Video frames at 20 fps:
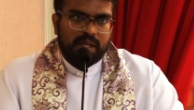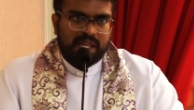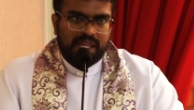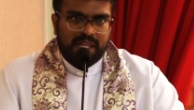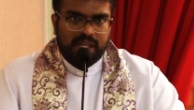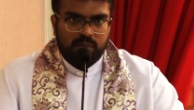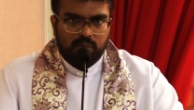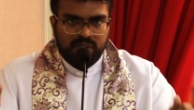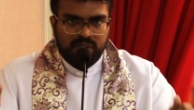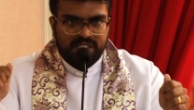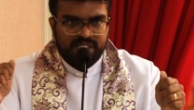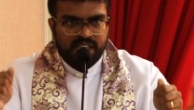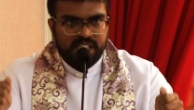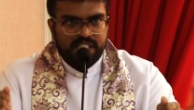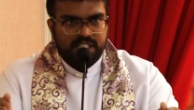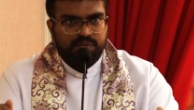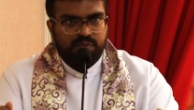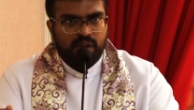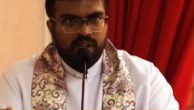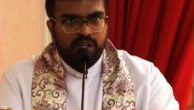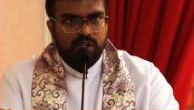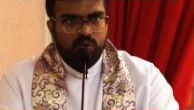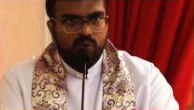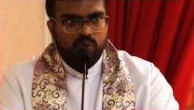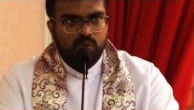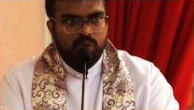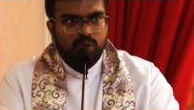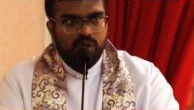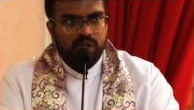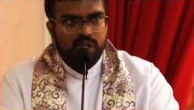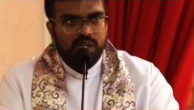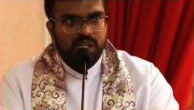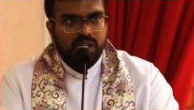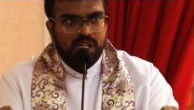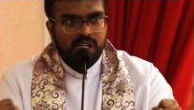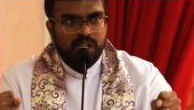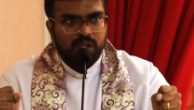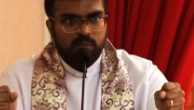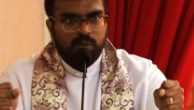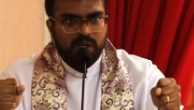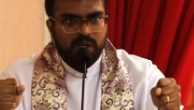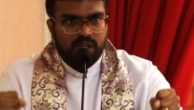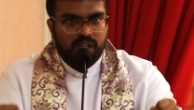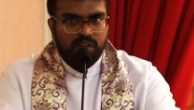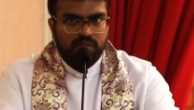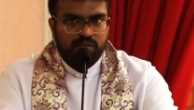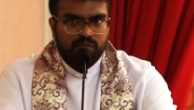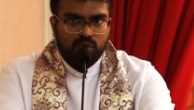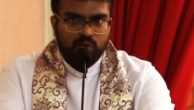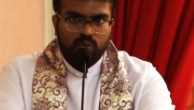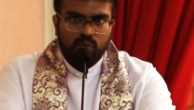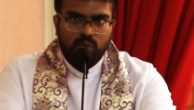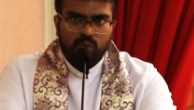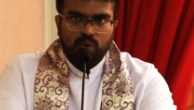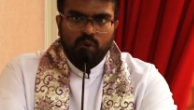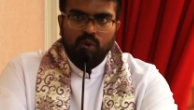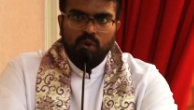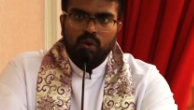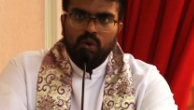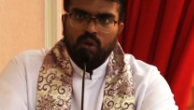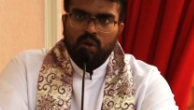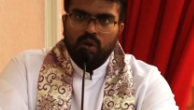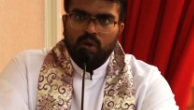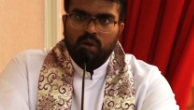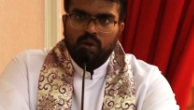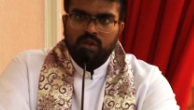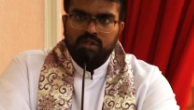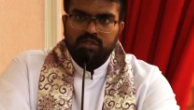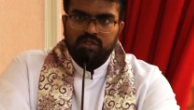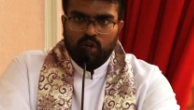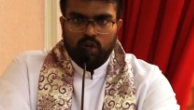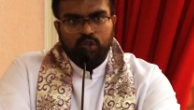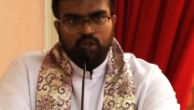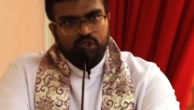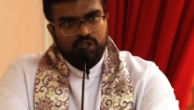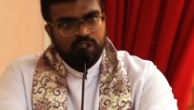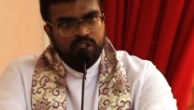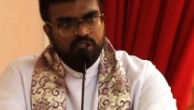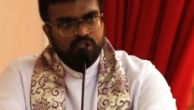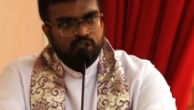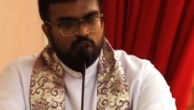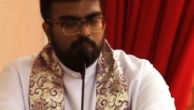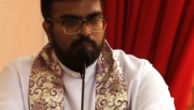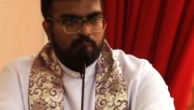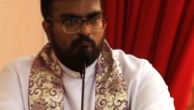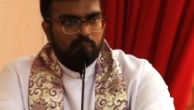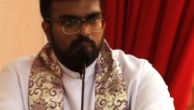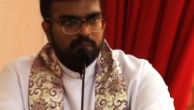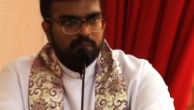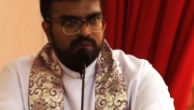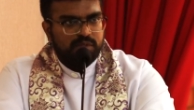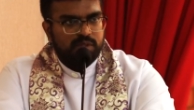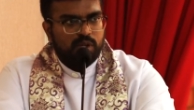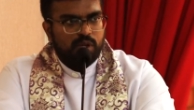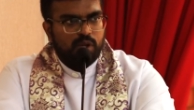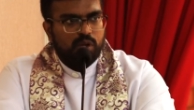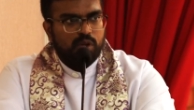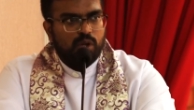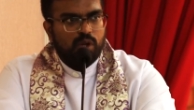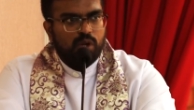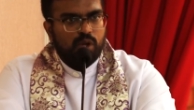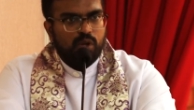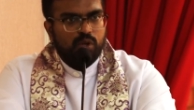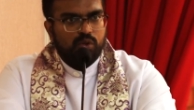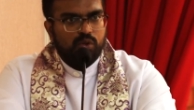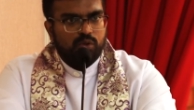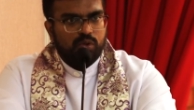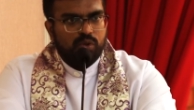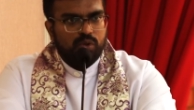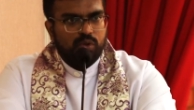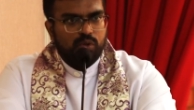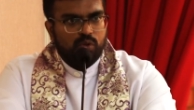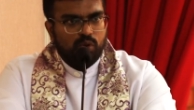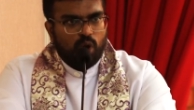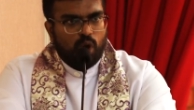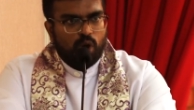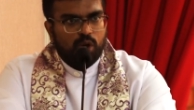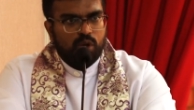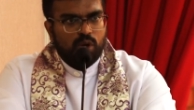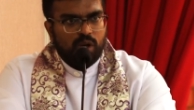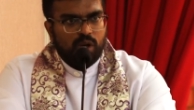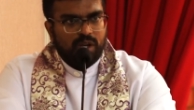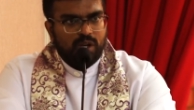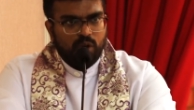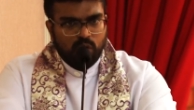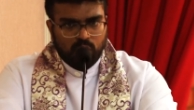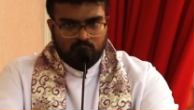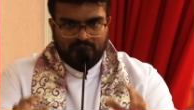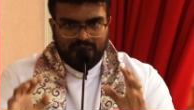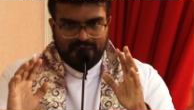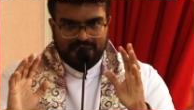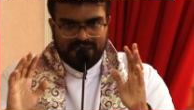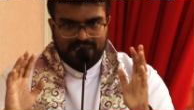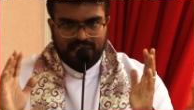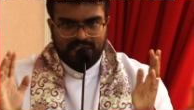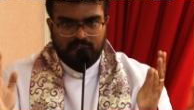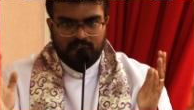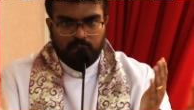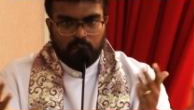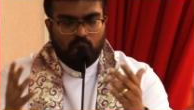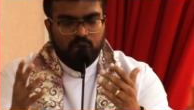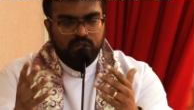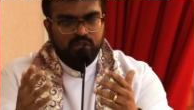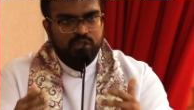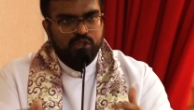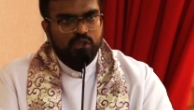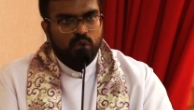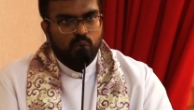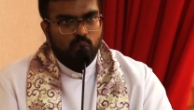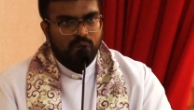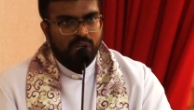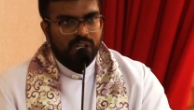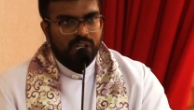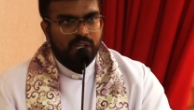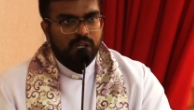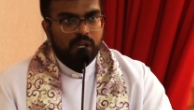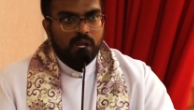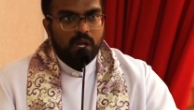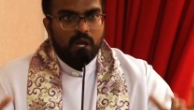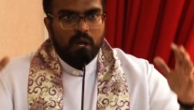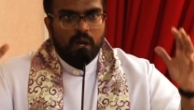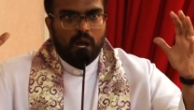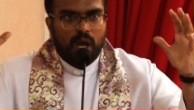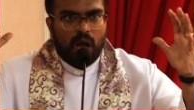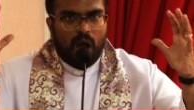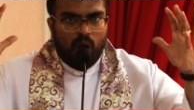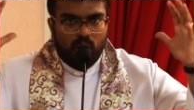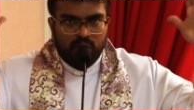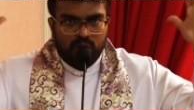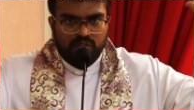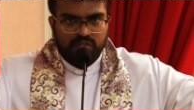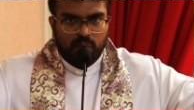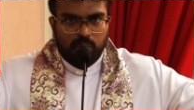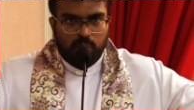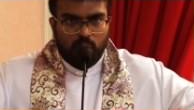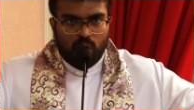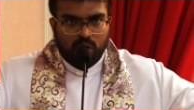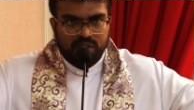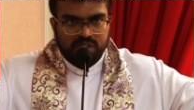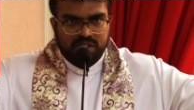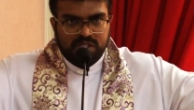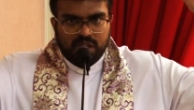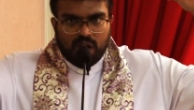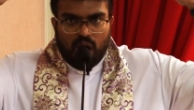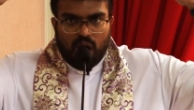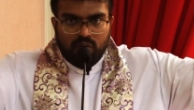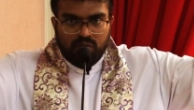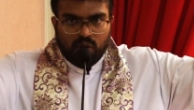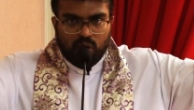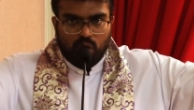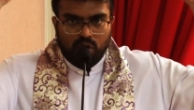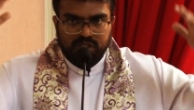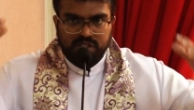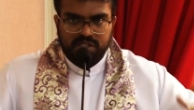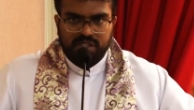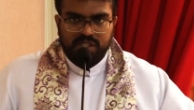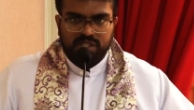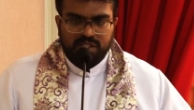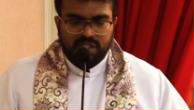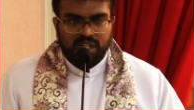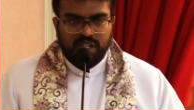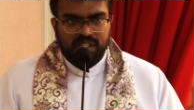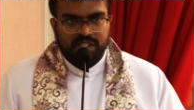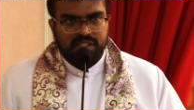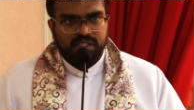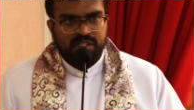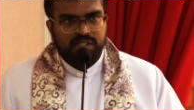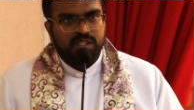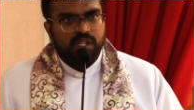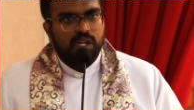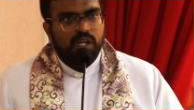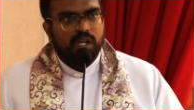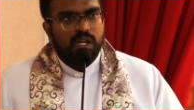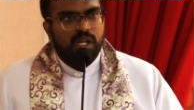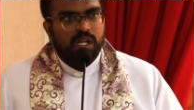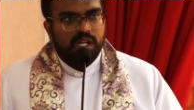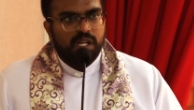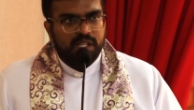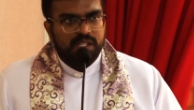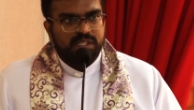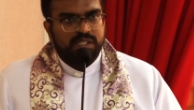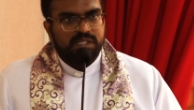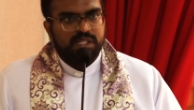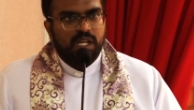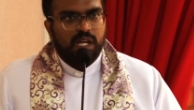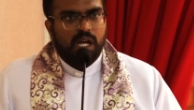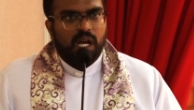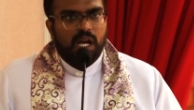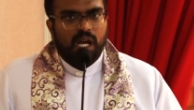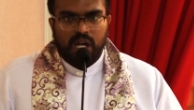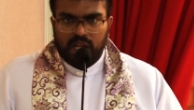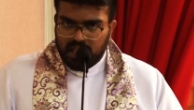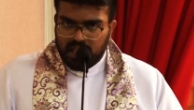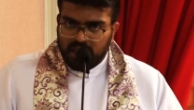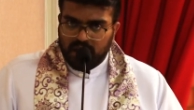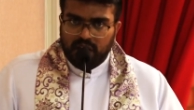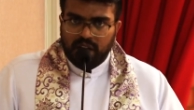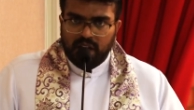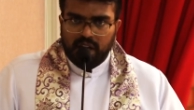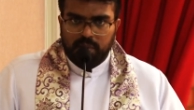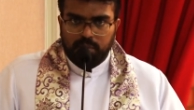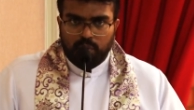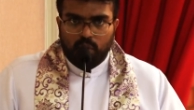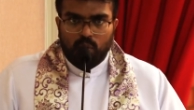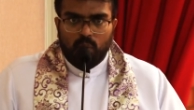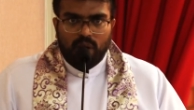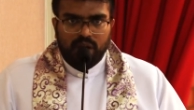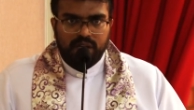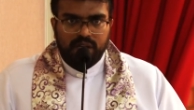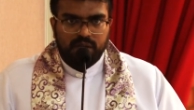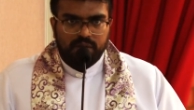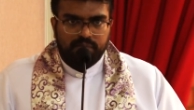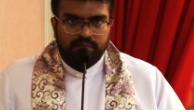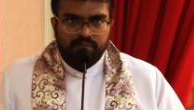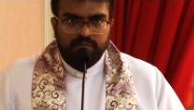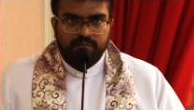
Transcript: He will satisfy you, He will give you solutions to your problems. Do not look inside the box only. Out of the box, our Lord Jesus Christ is the great provider.